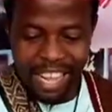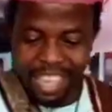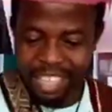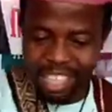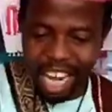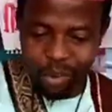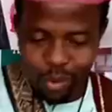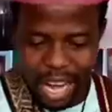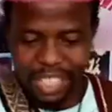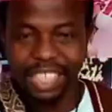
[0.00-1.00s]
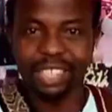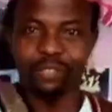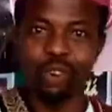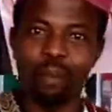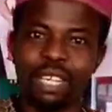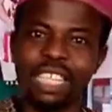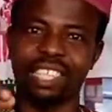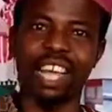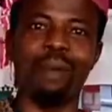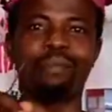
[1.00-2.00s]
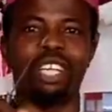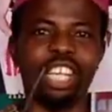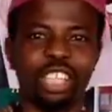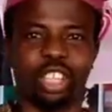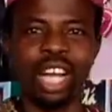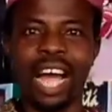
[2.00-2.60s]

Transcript: a circle like this from the same dish,